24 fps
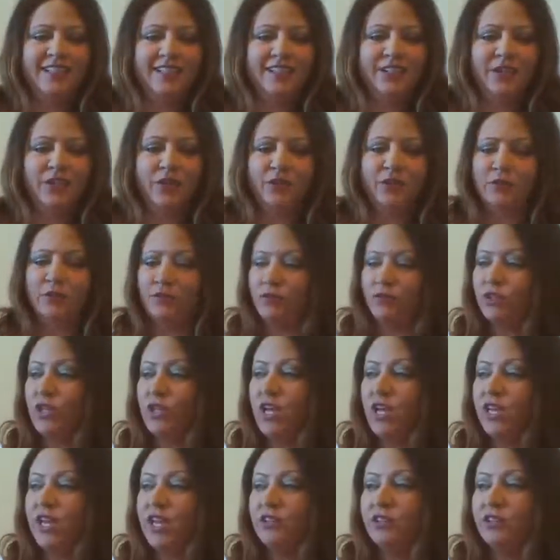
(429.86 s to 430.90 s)
You know, if you're
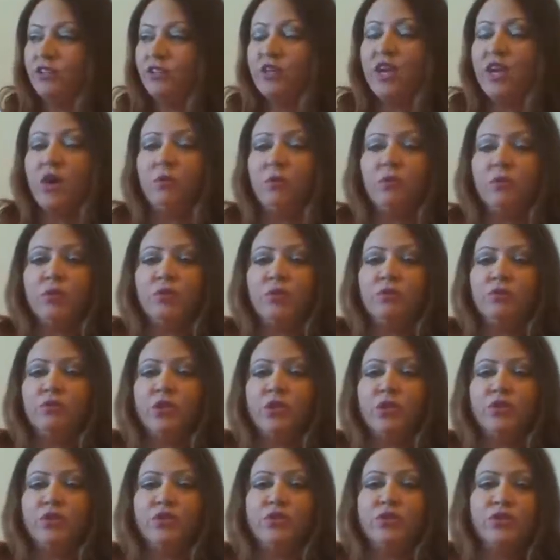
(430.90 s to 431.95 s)
not out there helping your
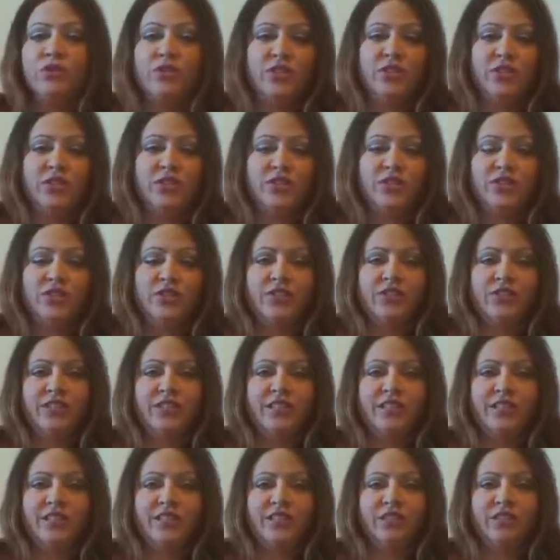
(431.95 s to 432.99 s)
brother or sister
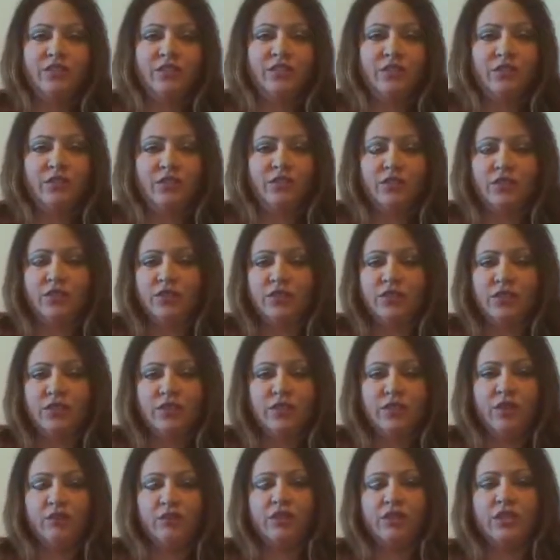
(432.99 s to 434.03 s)
and you're living a
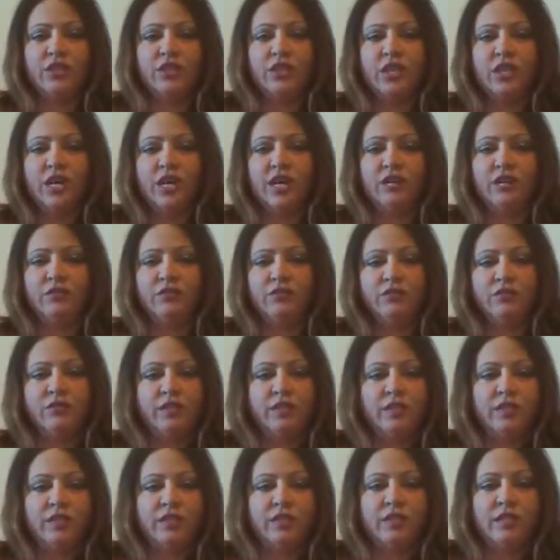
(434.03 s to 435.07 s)
selfish life
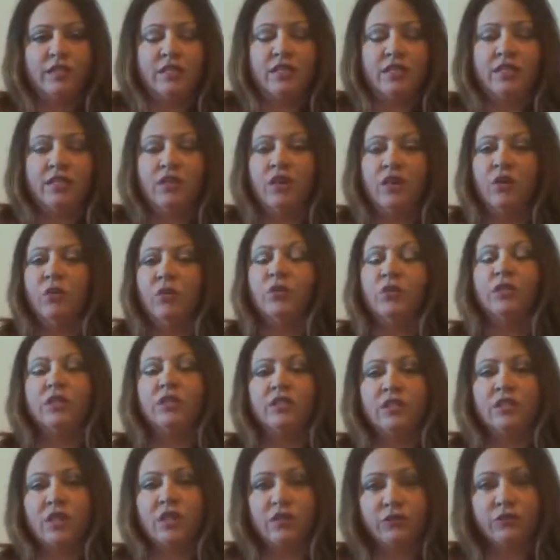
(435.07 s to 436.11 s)
and seeking
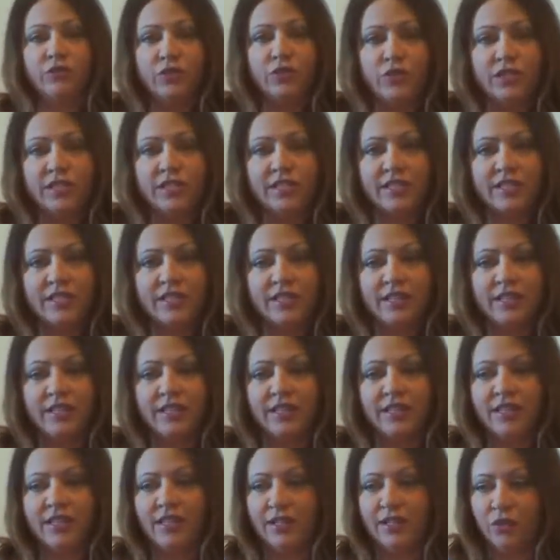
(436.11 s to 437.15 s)
only the comforts,
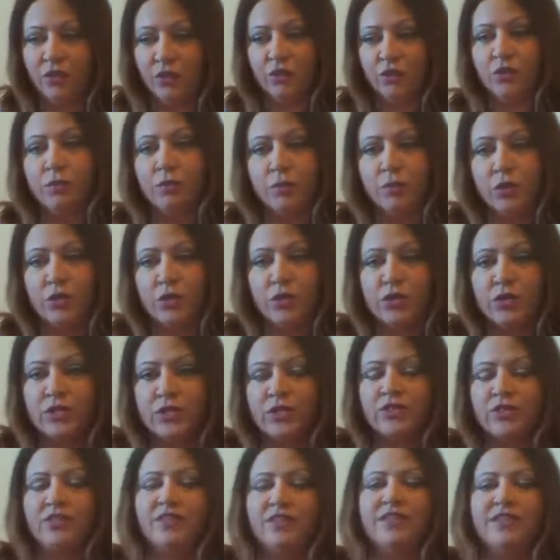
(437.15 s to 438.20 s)
you know, the
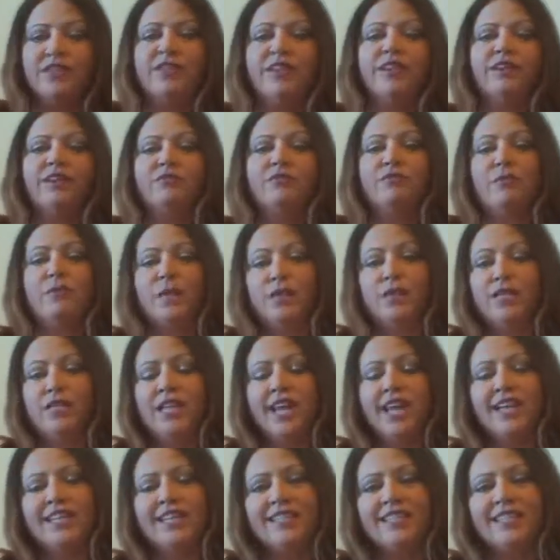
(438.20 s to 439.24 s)
perks of
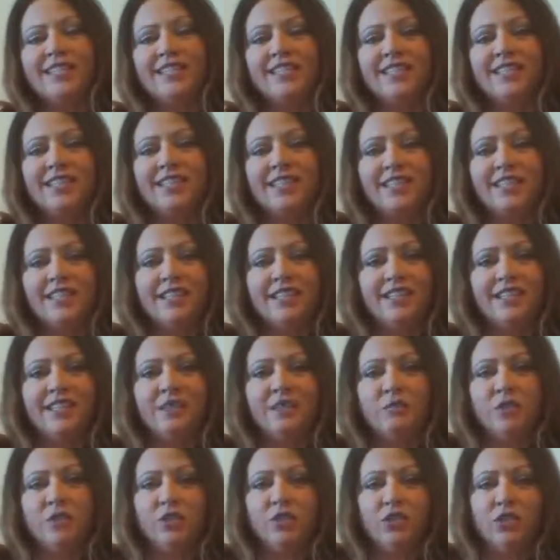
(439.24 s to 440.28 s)
paradise,
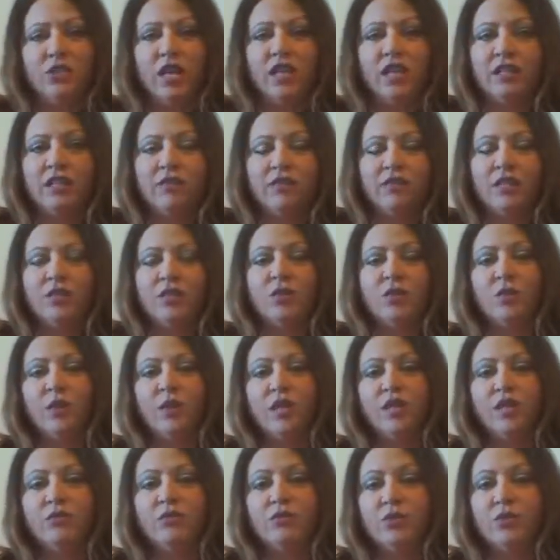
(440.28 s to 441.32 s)
but you're not living in the
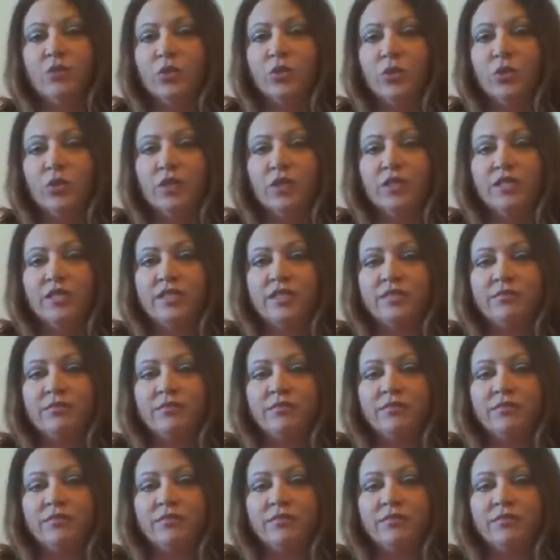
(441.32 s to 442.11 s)
way of the Lord,